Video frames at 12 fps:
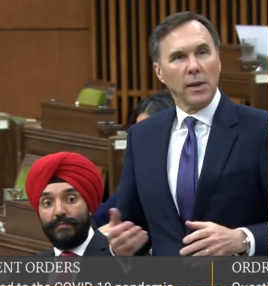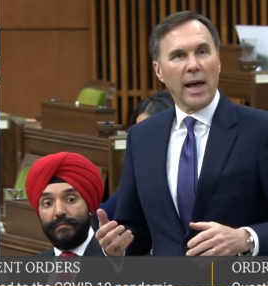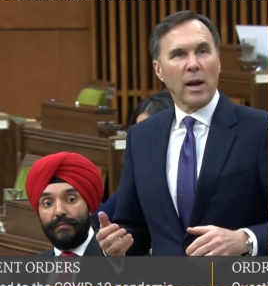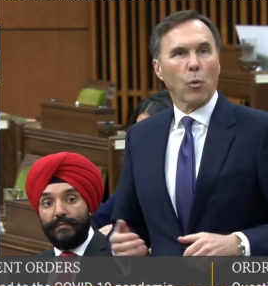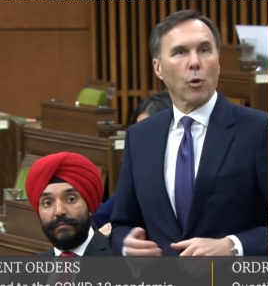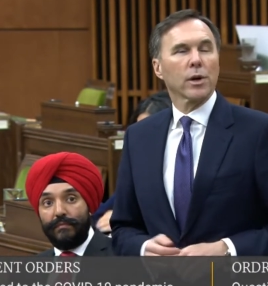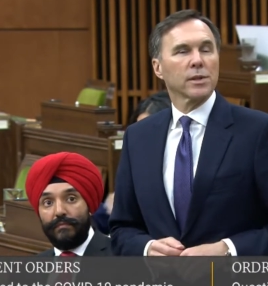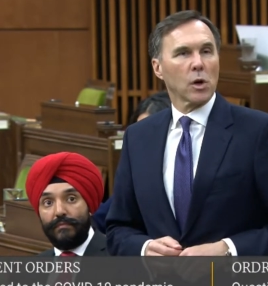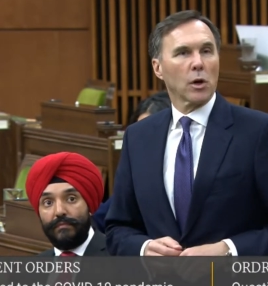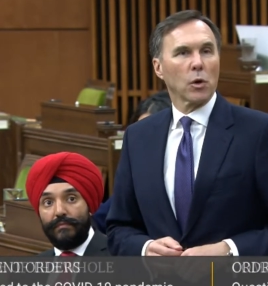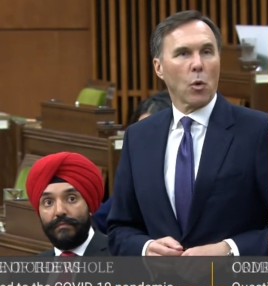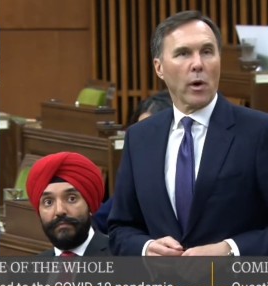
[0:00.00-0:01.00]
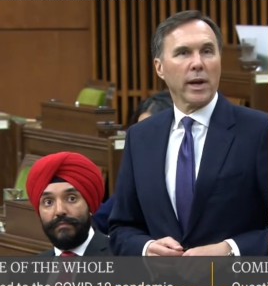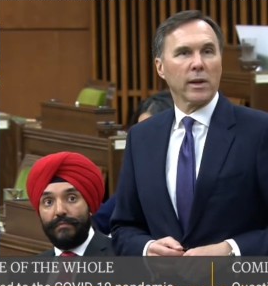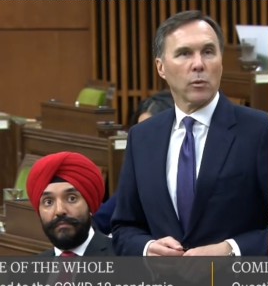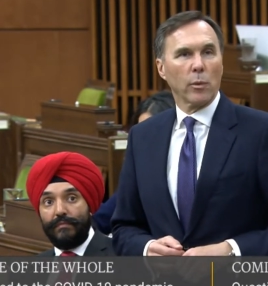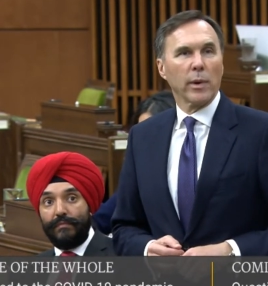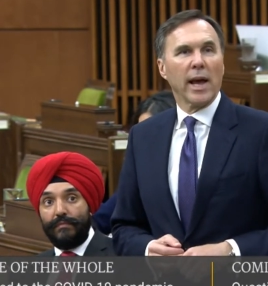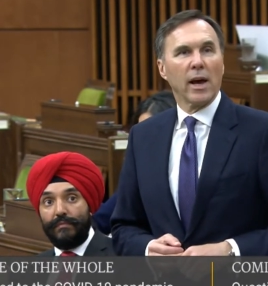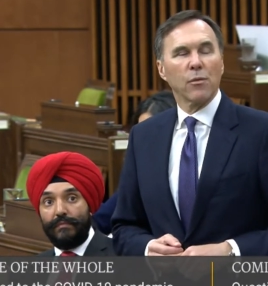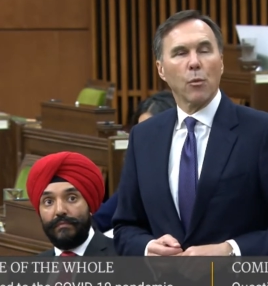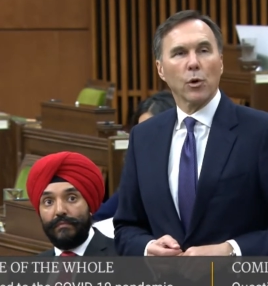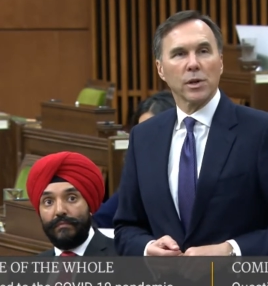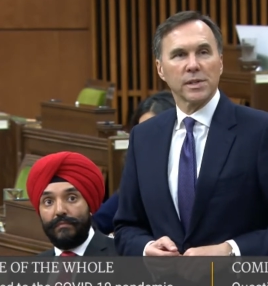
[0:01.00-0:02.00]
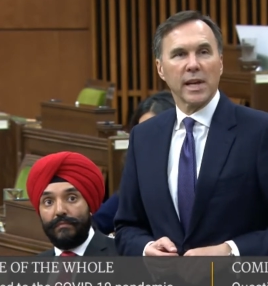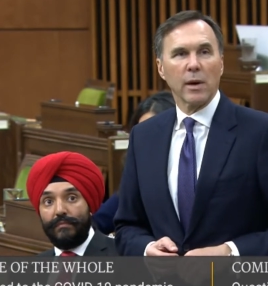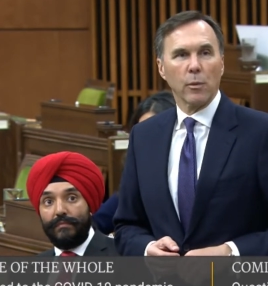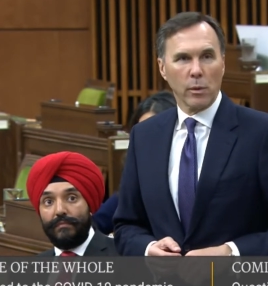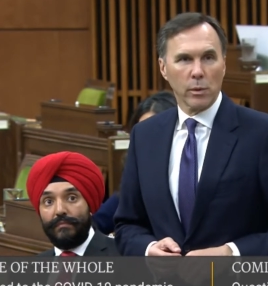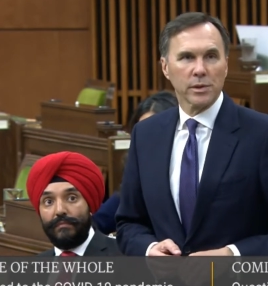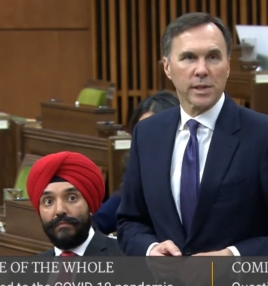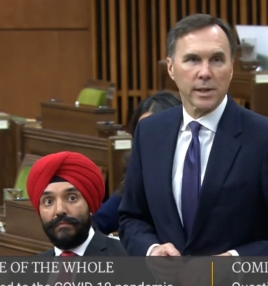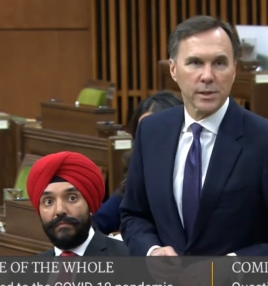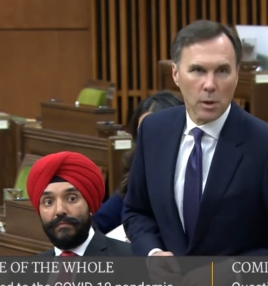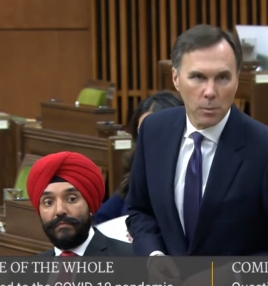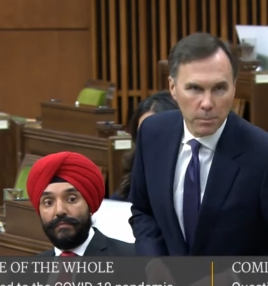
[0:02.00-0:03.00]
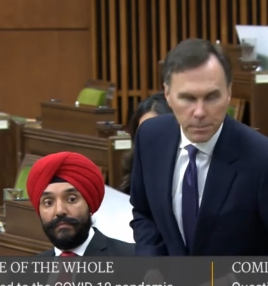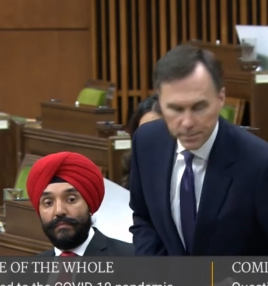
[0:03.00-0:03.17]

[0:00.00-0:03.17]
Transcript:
Speaker 1: That work is ongoing, and when we have more to say, we will say so.